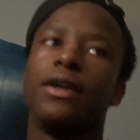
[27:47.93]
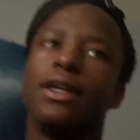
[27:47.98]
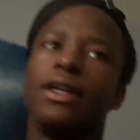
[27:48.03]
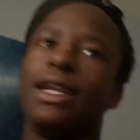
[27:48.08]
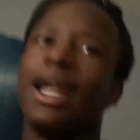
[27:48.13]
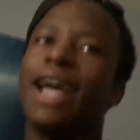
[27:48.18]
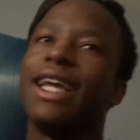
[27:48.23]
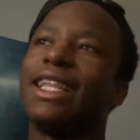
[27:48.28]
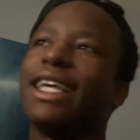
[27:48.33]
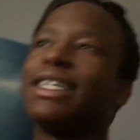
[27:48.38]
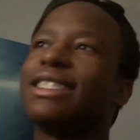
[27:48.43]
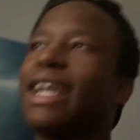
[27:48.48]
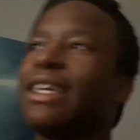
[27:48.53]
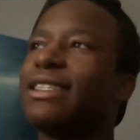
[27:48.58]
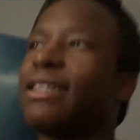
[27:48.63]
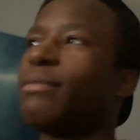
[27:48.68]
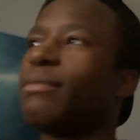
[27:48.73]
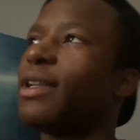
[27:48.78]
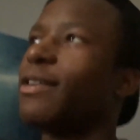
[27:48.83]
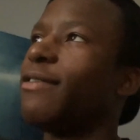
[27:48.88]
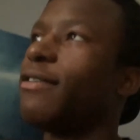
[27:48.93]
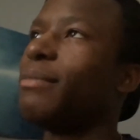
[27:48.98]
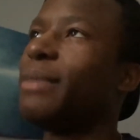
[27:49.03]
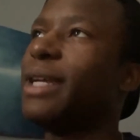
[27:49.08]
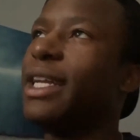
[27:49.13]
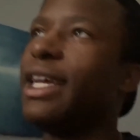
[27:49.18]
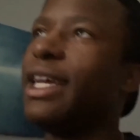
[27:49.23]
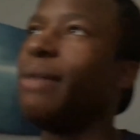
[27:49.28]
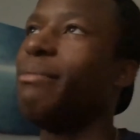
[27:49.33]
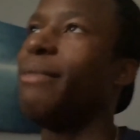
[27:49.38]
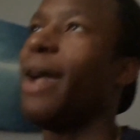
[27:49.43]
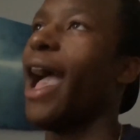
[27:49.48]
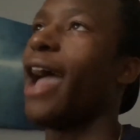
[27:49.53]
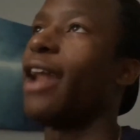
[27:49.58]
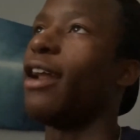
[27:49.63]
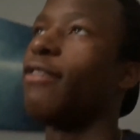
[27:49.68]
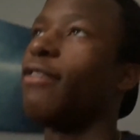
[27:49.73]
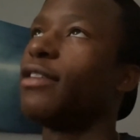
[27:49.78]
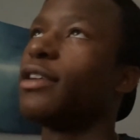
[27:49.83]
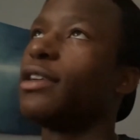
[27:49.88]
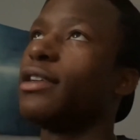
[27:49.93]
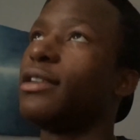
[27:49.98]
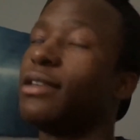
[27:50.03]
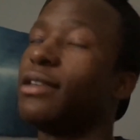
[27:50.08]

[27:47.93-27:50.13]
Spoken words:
Like, that's not something for me to get mad over.